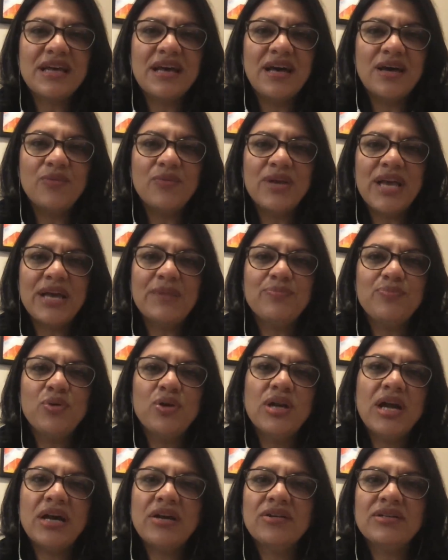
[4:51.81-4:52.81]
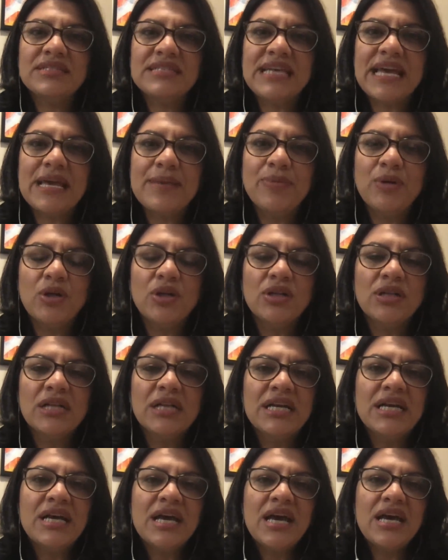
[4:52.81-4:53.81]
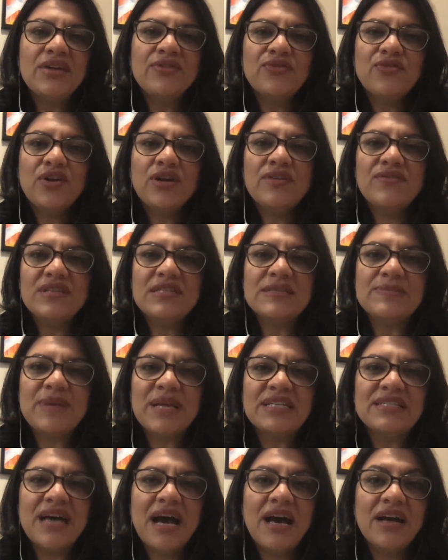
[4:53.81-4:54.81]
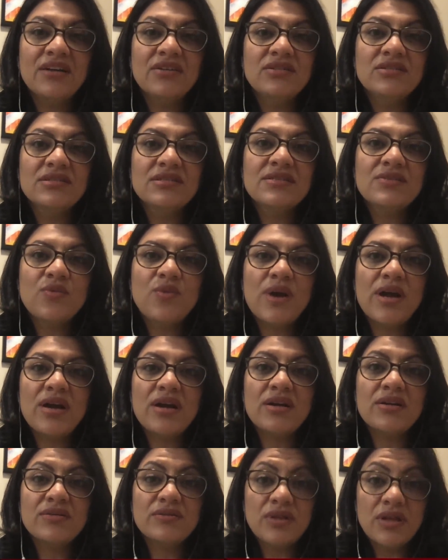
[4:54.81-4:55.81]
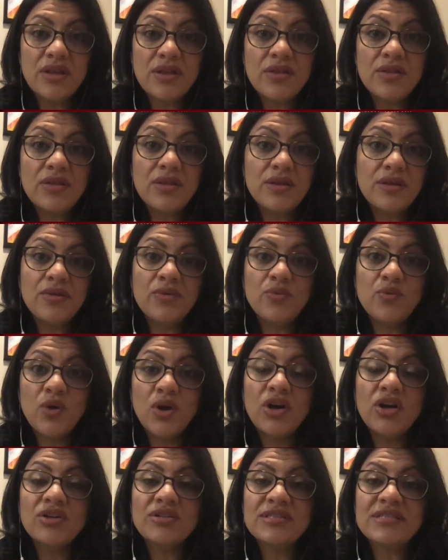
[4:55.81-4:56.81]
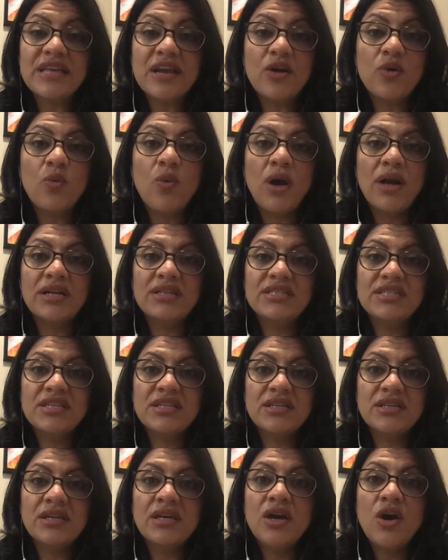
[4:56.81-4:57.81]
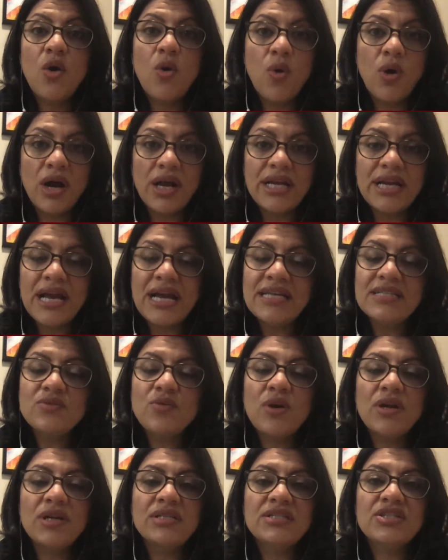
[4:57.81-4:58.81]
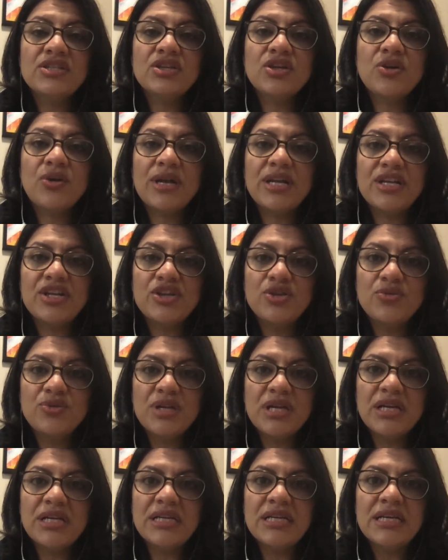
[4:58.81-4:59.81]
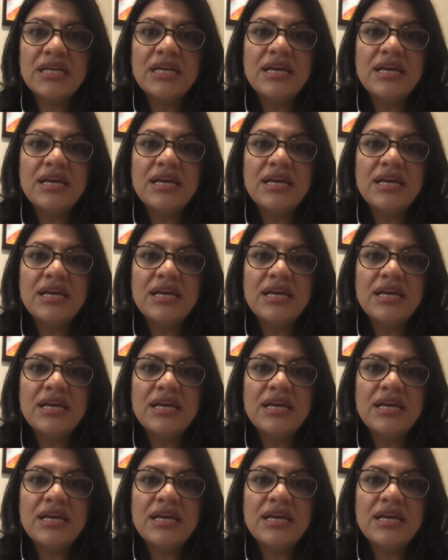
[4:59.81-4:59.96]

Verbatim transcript: Uh, we had put out a table in front of this McDonald's where the workers there wanted to organize, wanted to create a union.